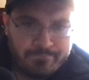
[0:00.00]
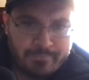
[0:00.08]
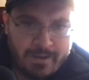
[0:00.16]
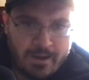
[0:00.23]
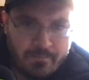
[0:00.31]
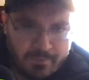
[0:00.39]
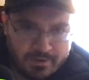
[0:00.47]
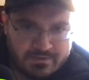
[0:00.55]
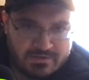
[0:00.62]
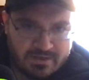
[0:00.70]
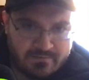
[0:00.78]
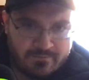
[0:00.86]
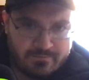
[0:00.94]
How much
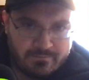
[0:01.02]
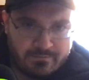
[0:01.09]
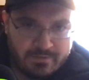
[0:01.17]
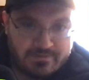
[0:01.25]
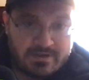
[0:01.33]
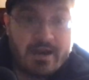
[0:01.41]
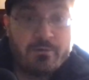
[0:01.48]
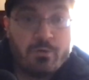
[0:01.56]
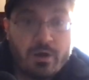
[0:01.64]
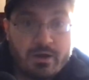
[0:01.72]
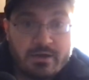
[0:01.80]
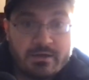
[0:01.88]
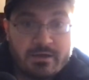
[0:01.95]
they've
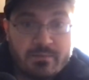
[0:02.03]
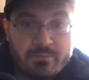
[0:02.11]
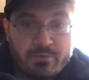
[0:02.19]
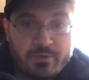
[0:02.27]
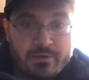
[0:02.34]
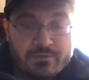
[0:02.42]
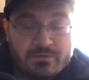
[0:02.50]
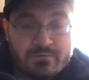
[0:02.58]
skyrocketed in price.